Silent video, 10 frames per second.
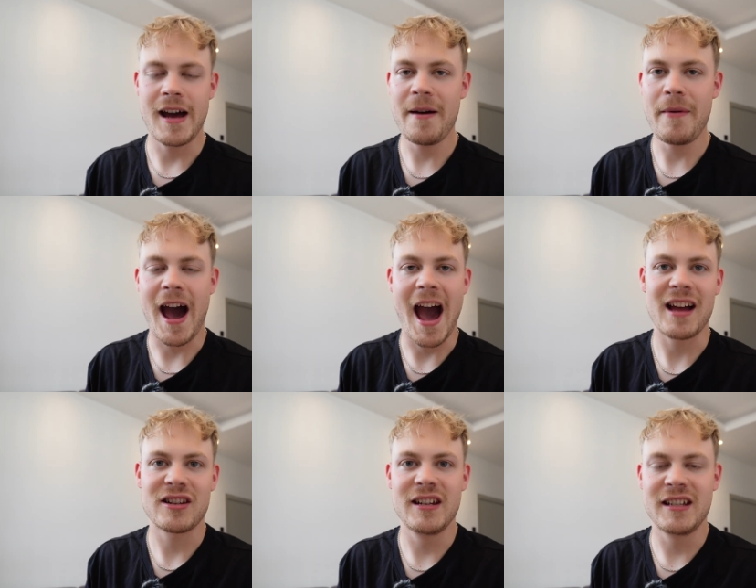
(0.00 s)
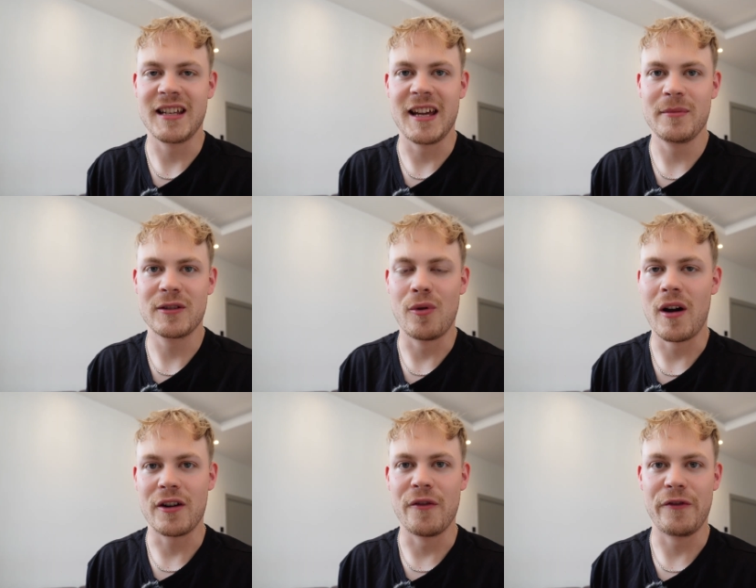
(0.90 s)
NAB actually seems
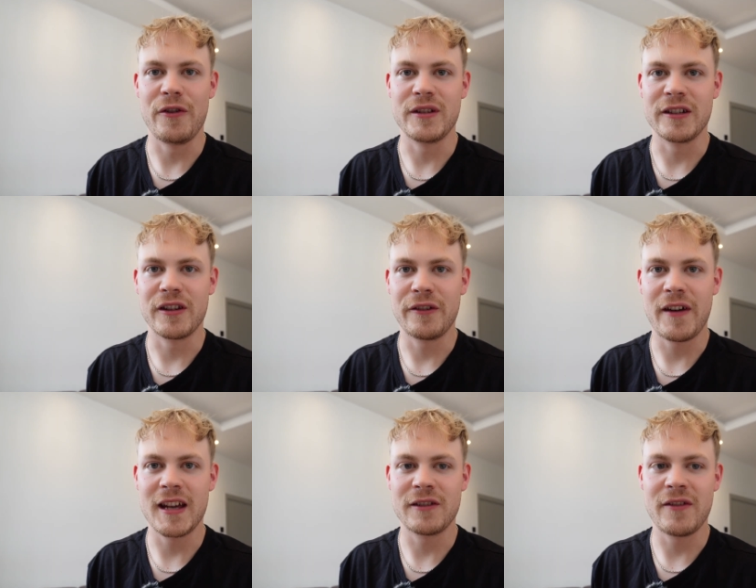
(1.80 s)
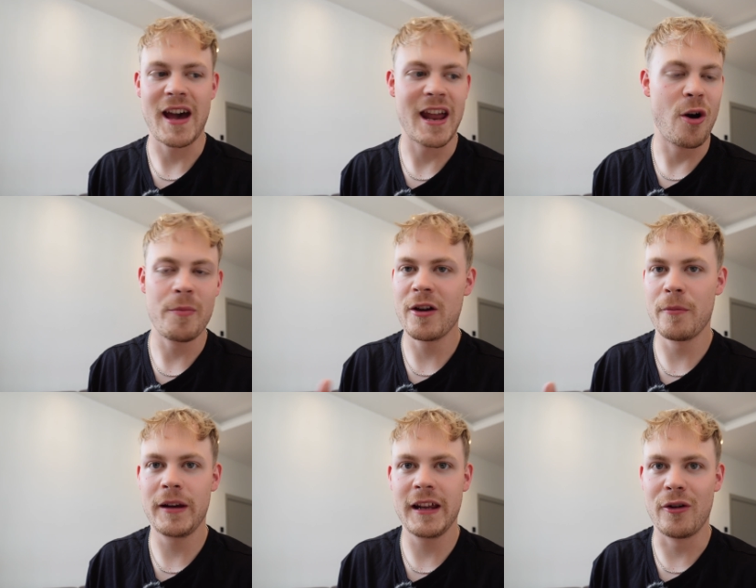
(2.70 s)
quite confusing on the face of it, and I'll be
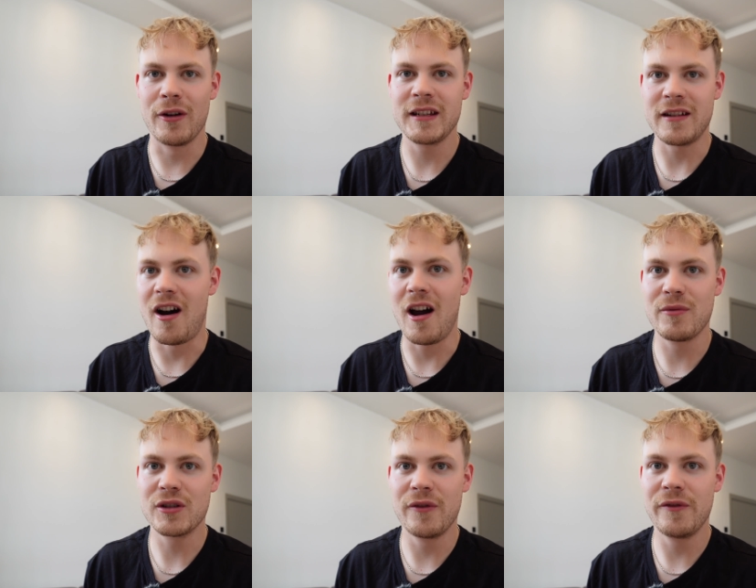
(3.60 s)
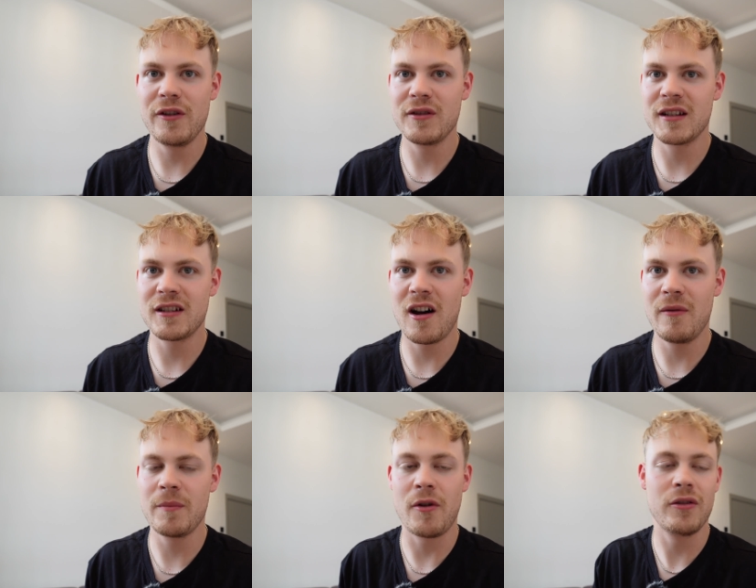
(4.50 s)
completely honest, I was confused to
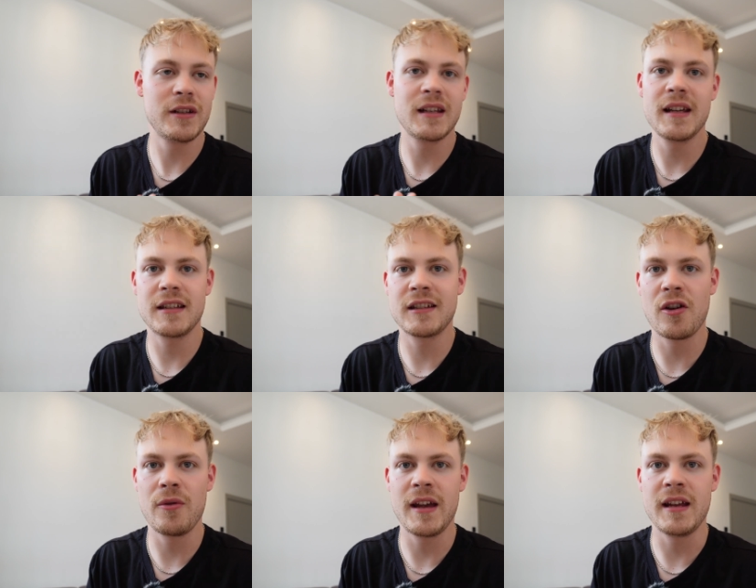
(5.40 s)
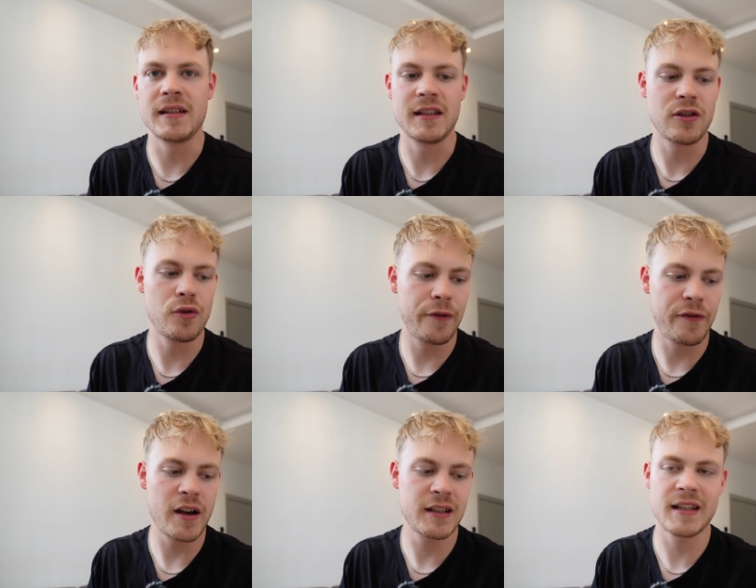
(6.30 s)
start with, but honestly, it's so easy. So your
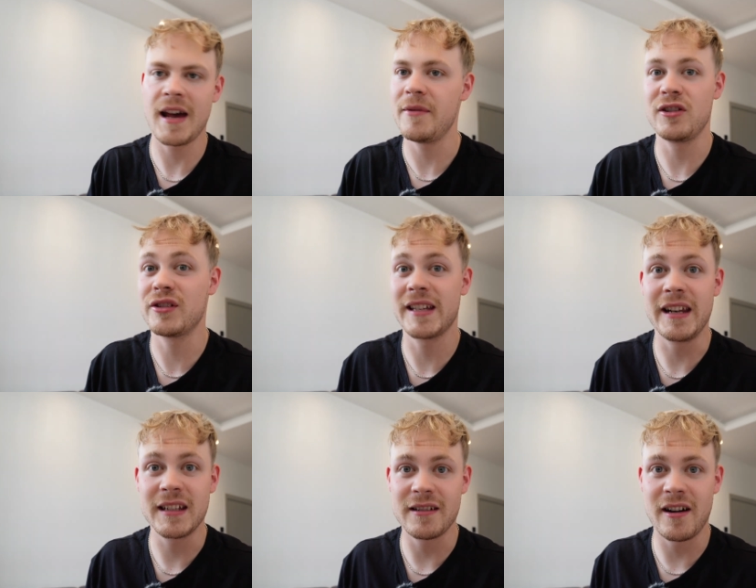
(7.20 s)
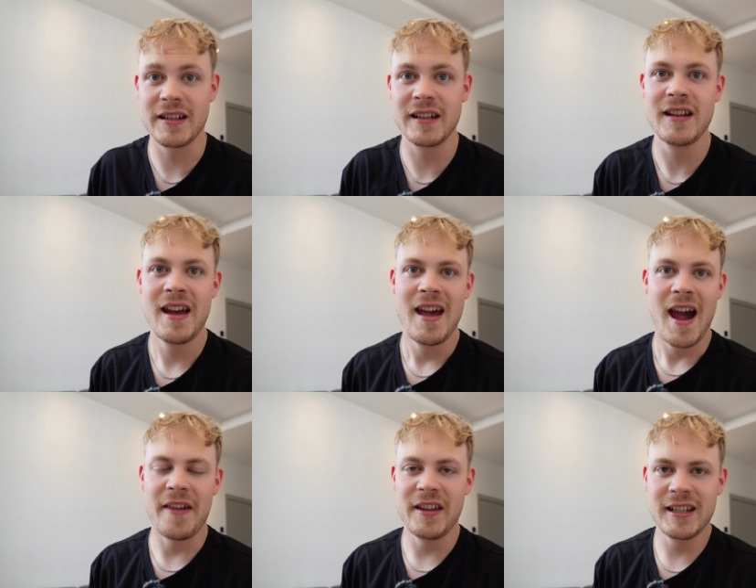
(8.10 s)
first step is just getting started,
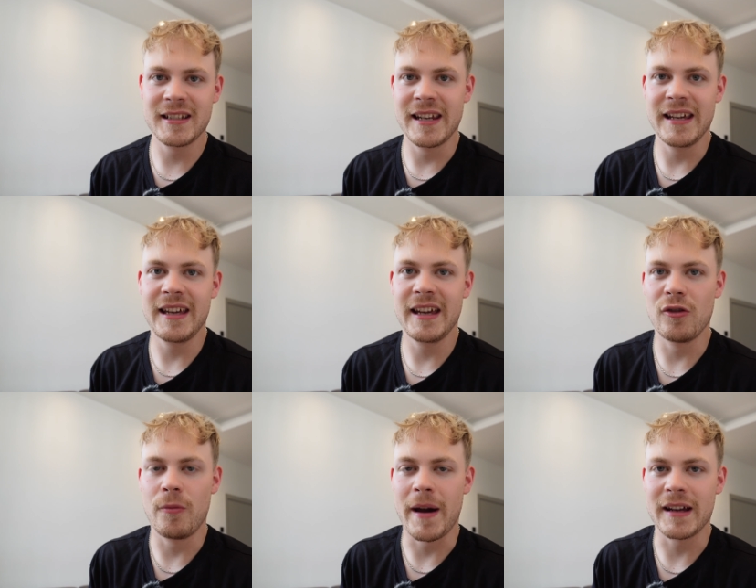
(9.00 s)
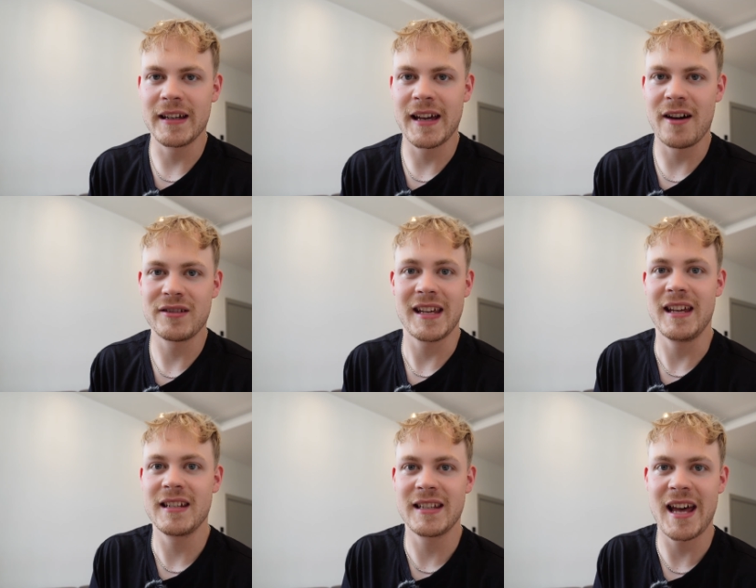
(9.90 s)
and this is linking your bank accounts
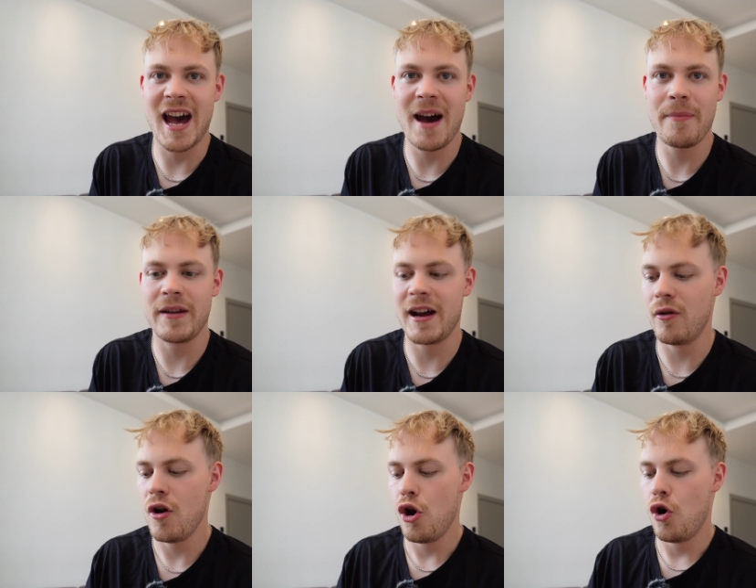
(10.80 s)
into the app. Now,